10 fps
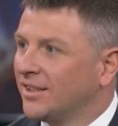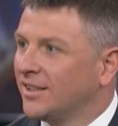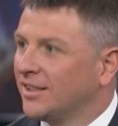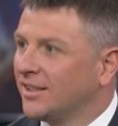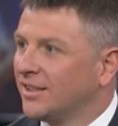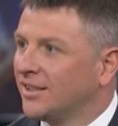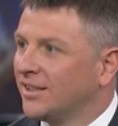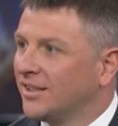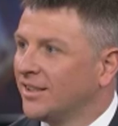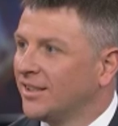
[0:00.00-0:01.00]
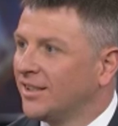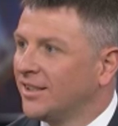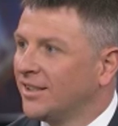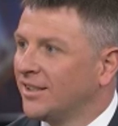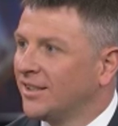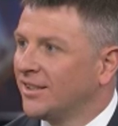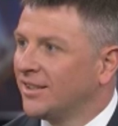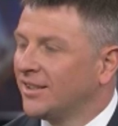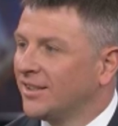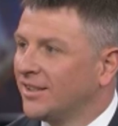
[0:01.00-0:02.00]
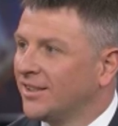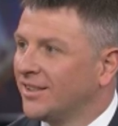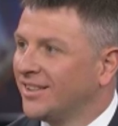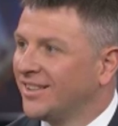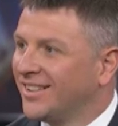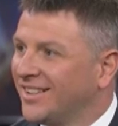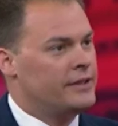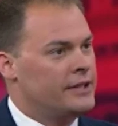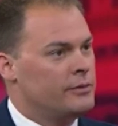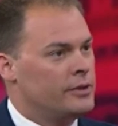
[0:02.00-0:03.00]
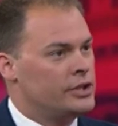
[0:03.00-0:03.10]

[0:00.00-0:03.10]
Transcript: Uh, when it's risk off, you go to your safe haven,